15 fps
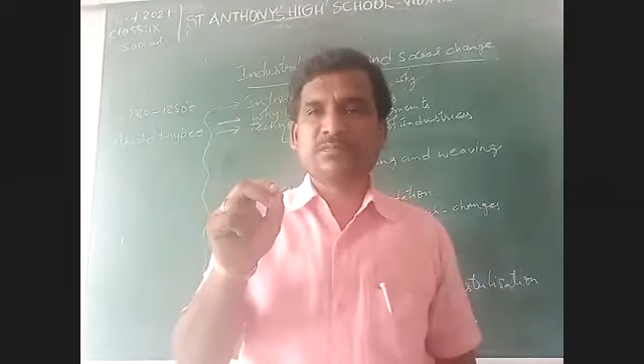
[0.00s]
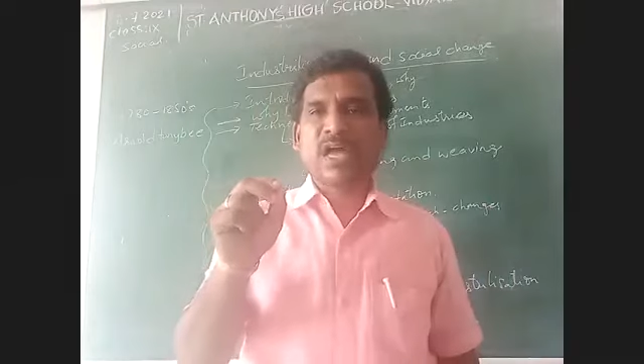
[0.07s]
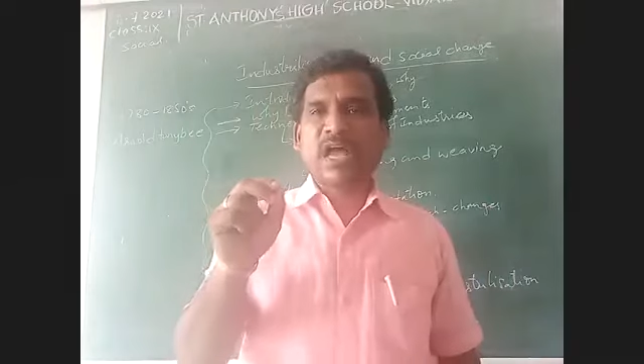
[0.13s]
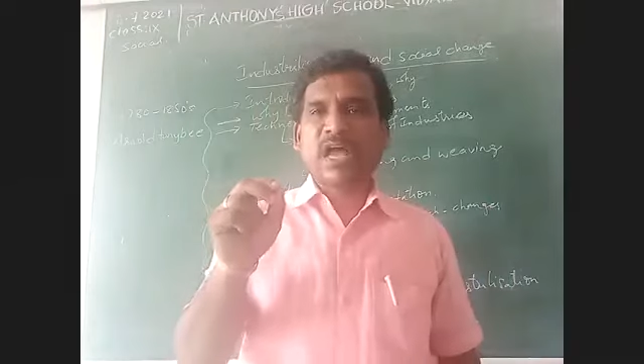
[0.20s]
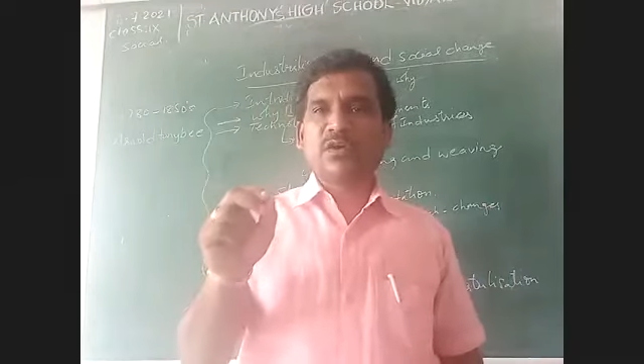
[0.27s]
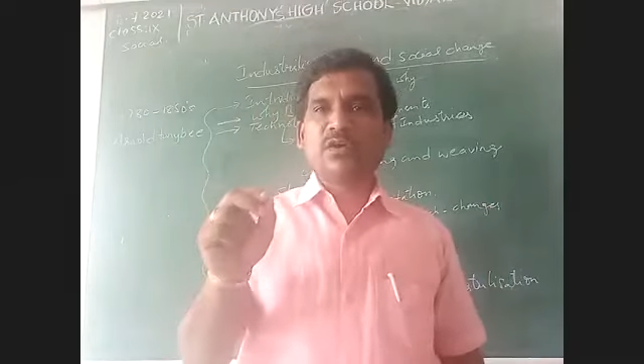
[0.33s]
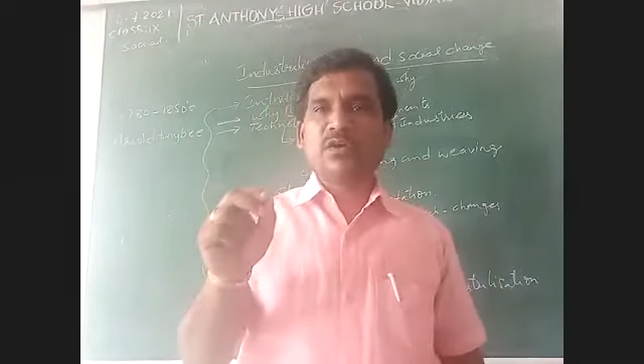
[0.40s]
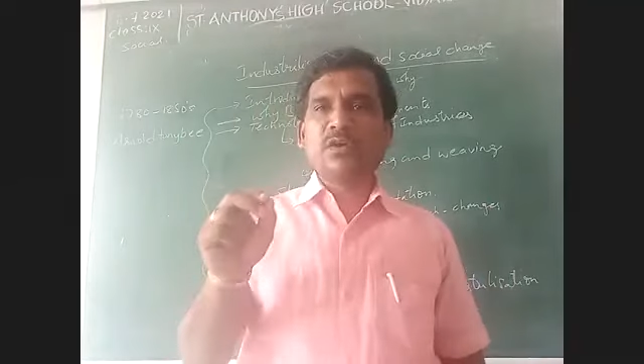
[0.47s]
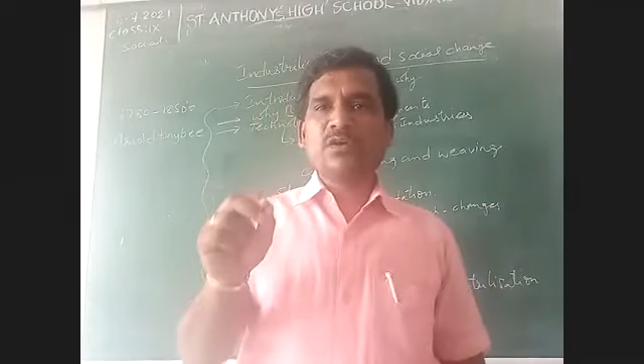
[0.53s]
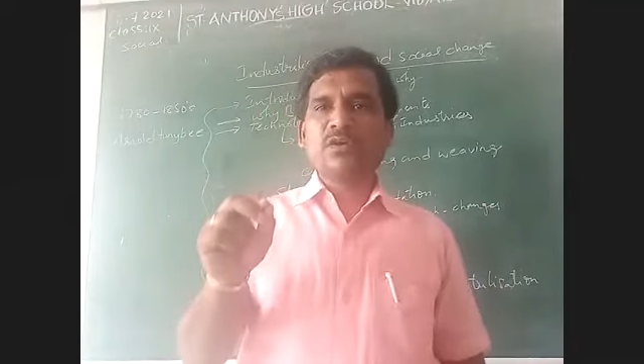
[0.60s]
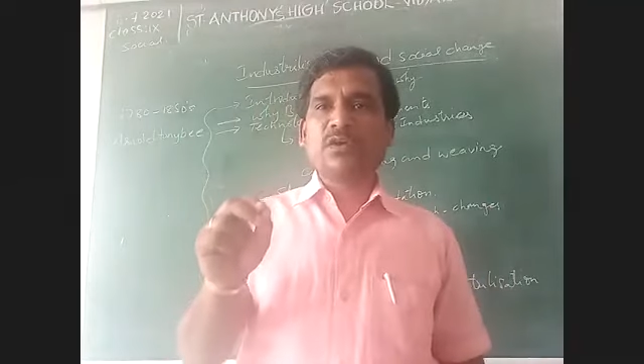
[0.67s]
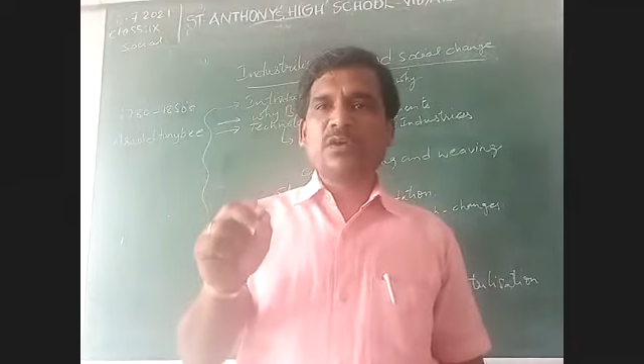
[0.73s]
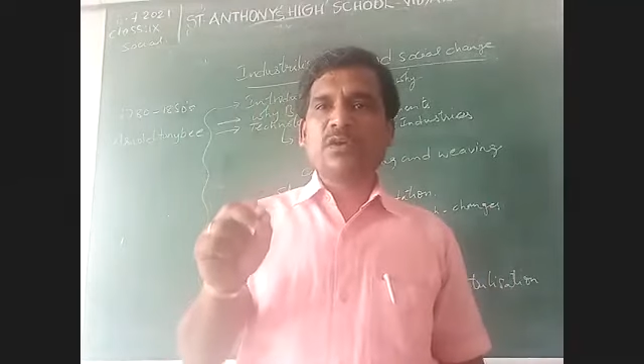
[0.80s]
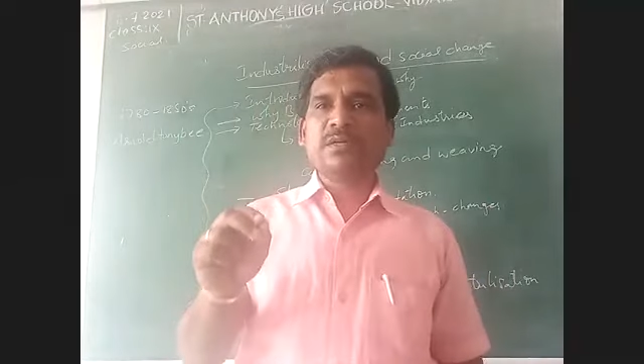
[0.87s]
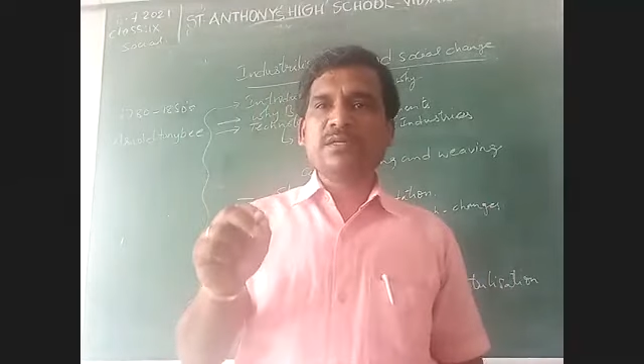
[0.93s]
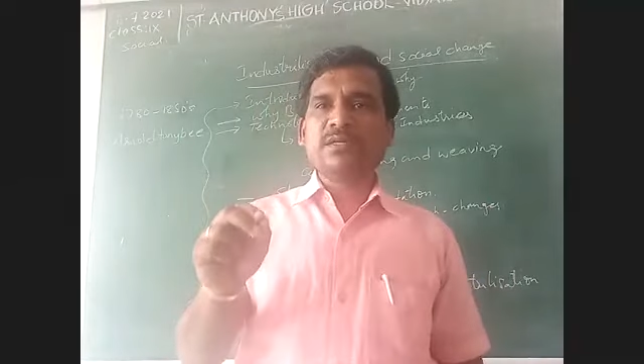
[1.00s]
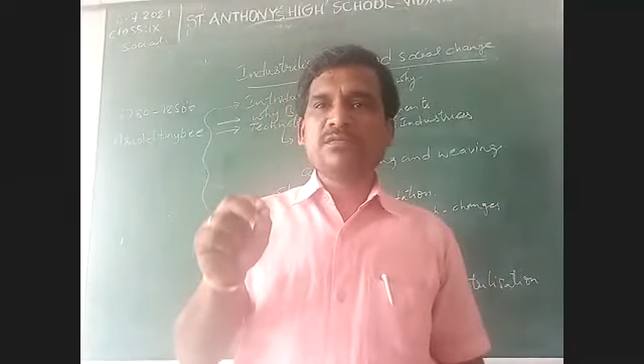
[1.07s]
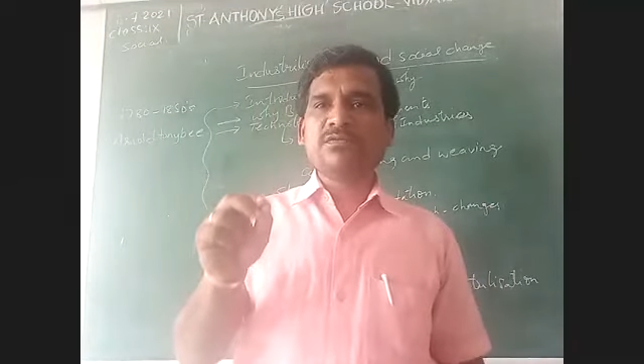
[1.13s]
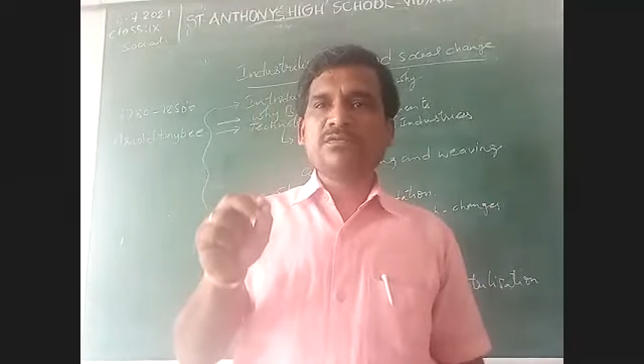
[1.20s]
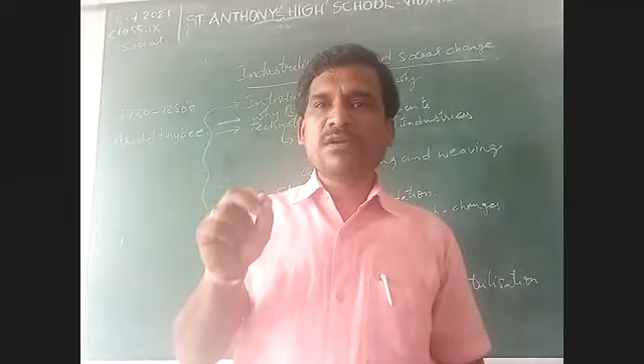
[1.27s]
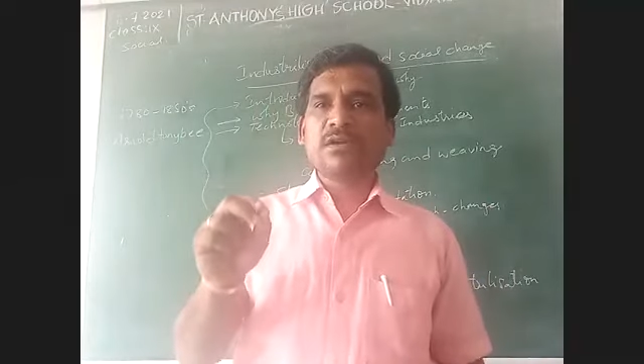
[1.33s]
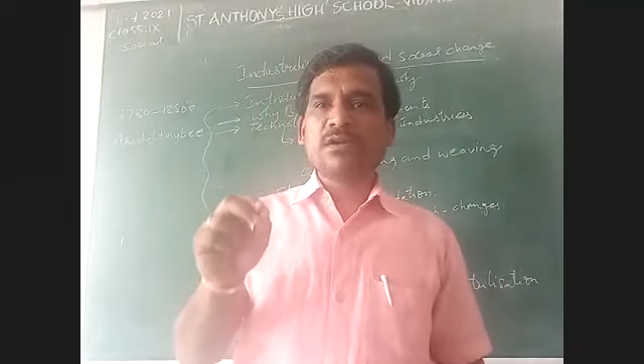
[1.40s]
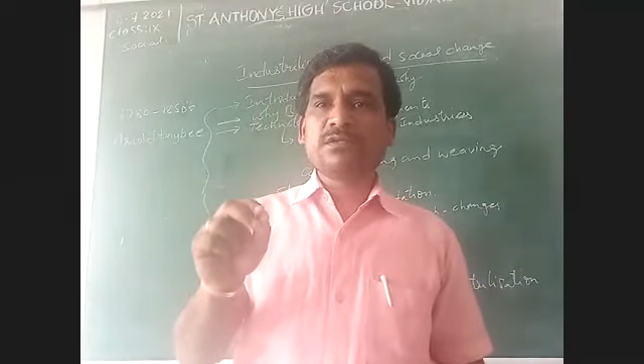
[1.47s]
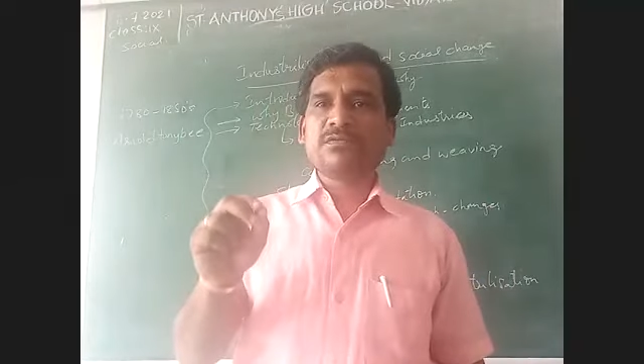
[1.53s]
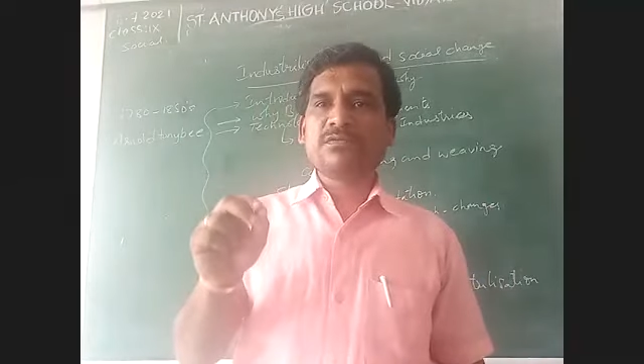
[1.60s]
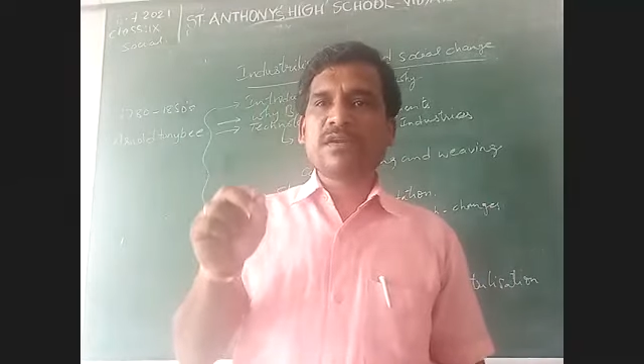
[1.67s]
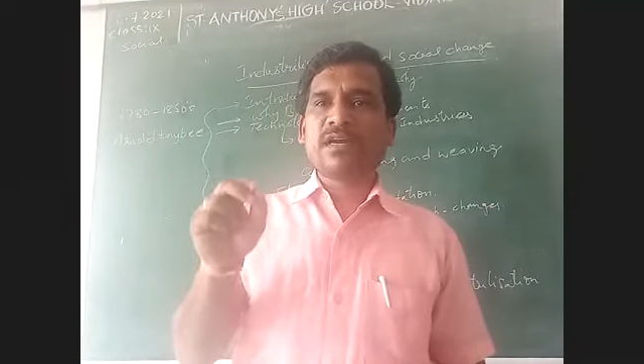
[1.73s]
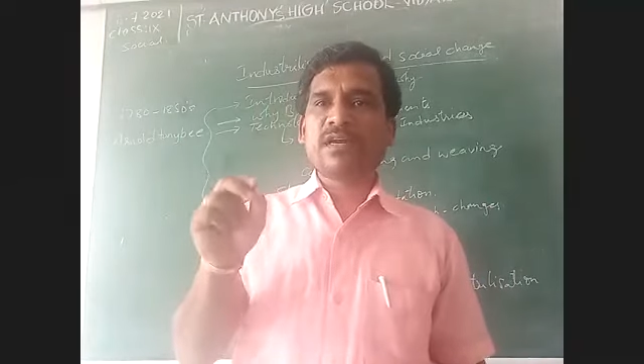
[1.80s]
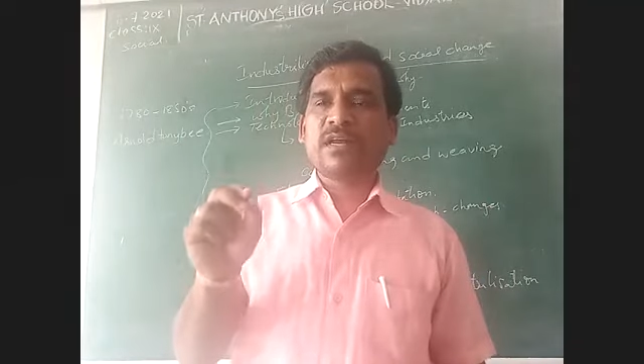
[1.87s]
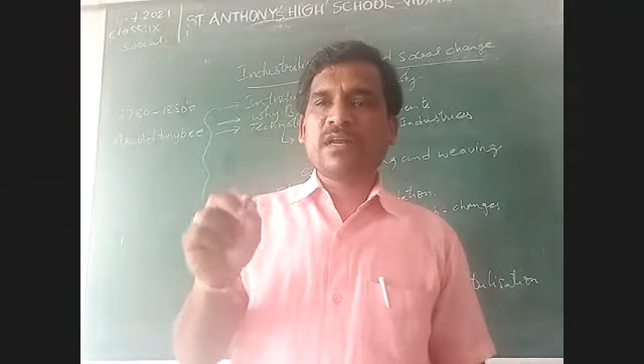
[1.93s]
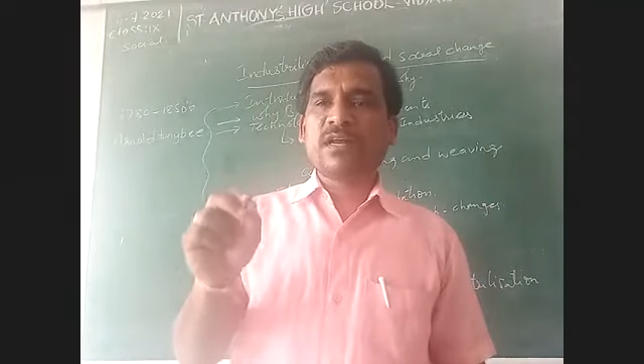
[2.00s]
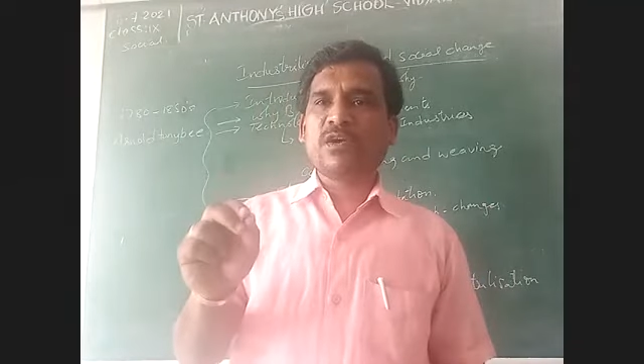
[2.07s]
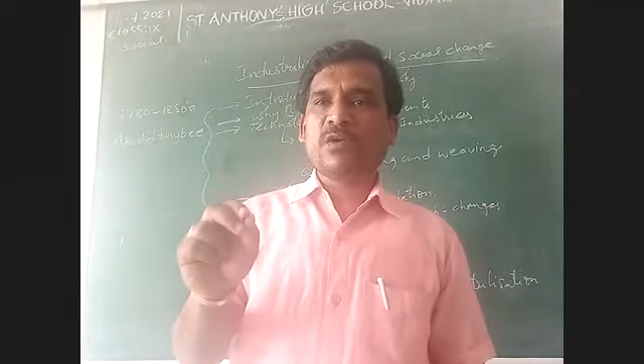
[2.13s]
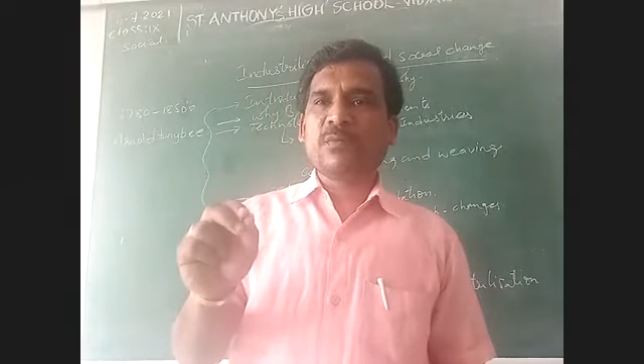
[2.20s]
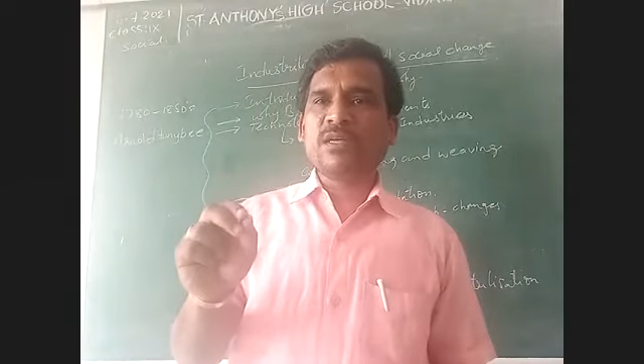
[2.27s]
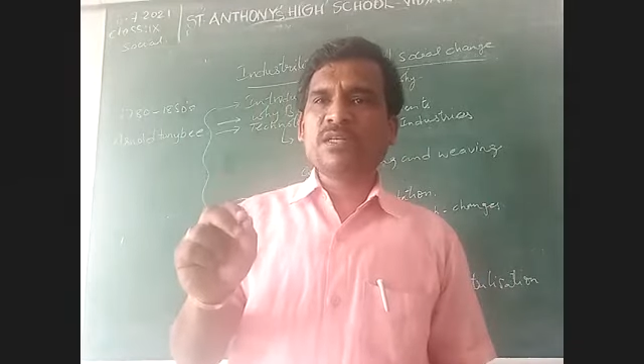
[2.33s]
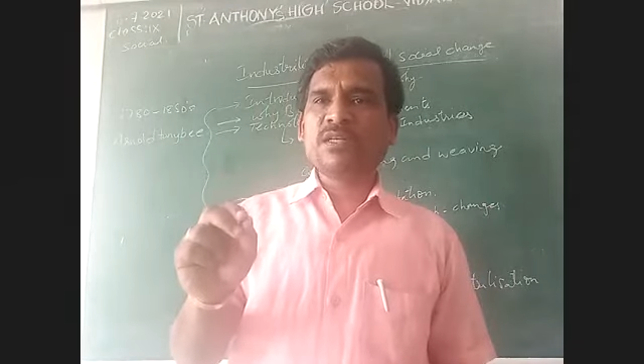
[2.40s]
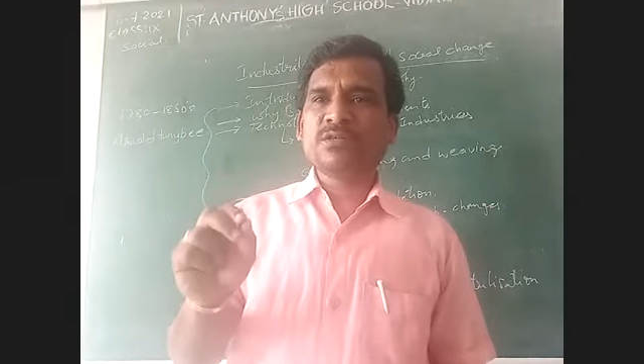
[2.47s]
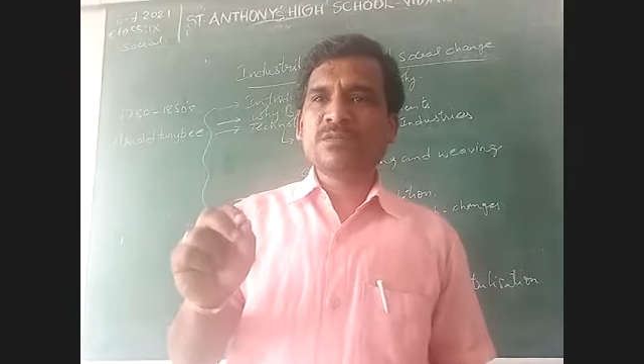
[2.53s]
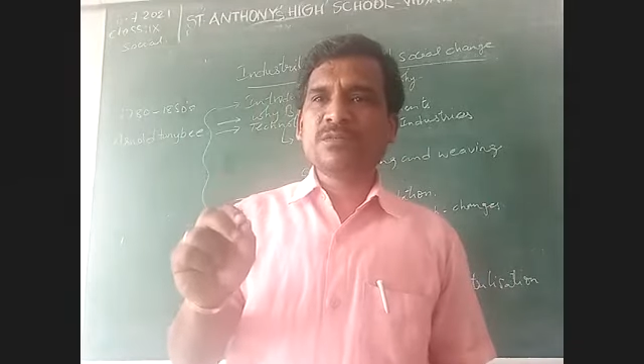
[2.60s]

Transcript: Arnold Tony B is a philosopher and economist